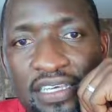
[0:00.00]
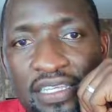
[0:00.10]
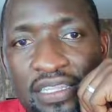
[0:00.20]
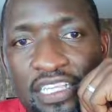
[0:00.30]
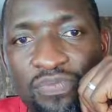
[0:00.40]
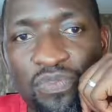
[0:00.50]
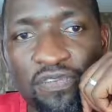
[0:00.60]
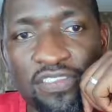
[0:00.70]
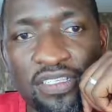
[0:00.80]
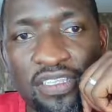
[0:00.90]
This
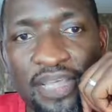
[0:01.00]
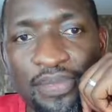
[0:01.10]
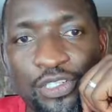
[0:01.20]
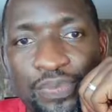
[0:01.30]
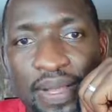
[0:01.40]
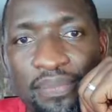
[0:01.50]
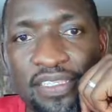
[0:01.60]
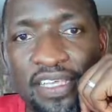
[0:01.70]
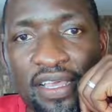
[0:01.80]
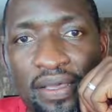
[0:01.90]
moves, the bishop comes
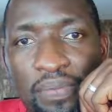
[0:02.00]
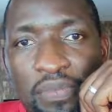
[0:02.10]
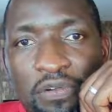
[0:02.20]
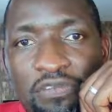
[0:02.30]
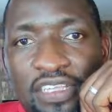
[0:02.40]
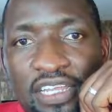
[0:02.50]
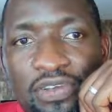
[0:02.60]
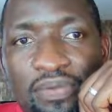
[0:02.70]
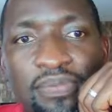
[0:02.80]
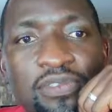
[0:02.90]
here, moves, and
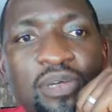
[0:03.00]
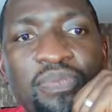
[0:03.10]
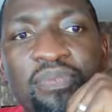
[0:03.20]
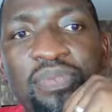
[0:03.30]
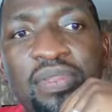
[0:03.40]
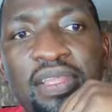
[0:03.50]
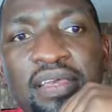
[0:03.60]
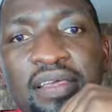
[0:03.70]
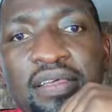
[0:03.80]
you stop the pawn there.